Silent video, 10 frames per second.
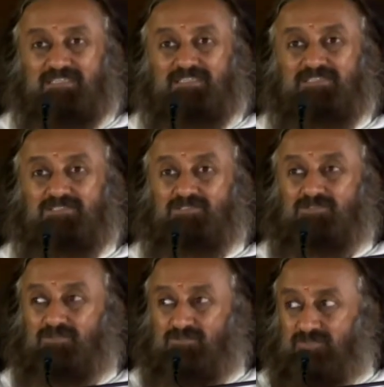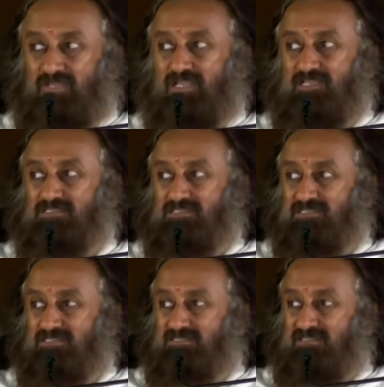These two
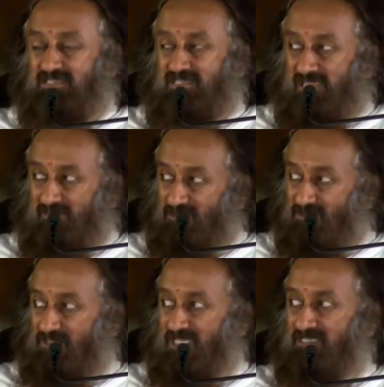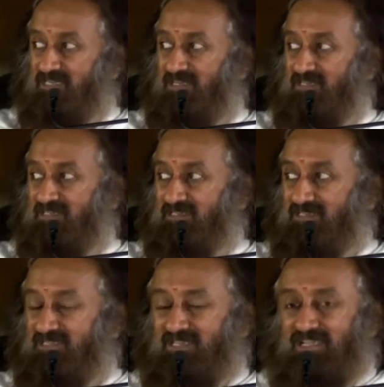villages, they came together,
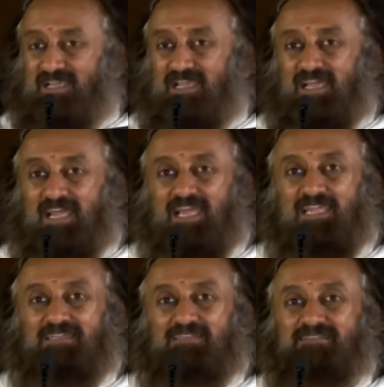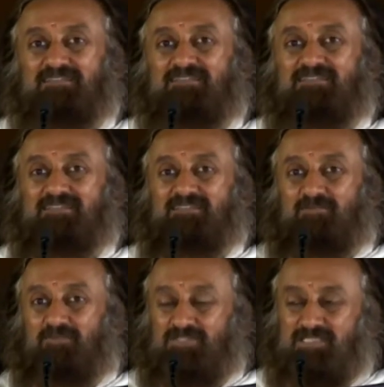and
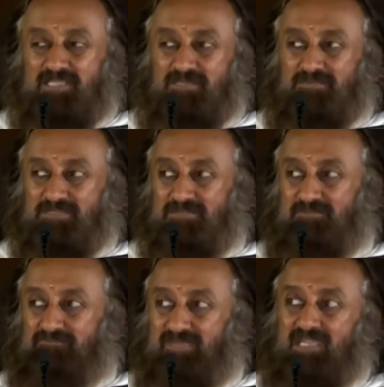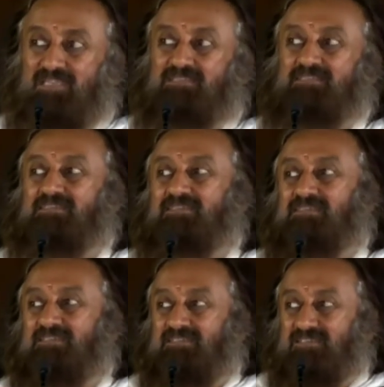the Muslims built
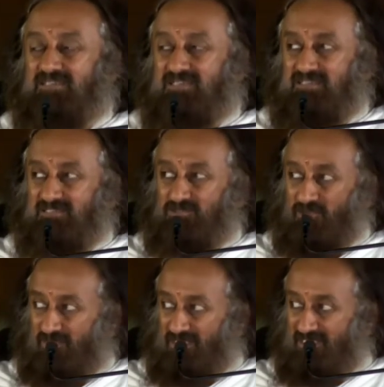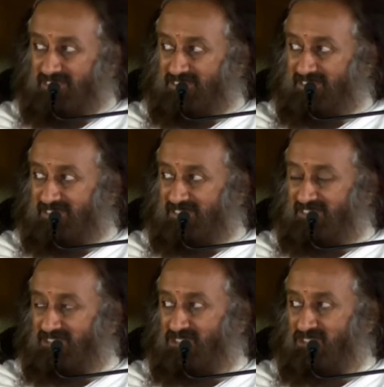toilets in the
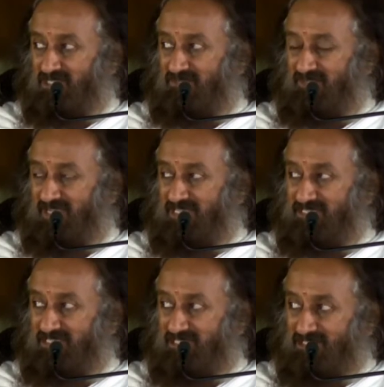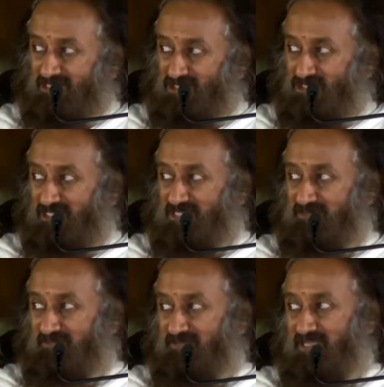Christian village, and the
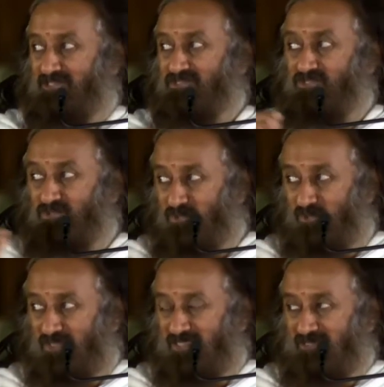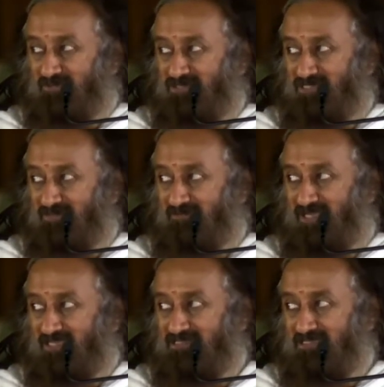Christians built school in the Muslim
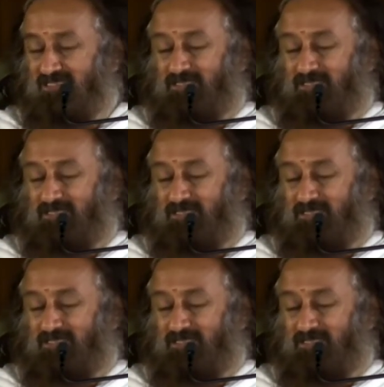village.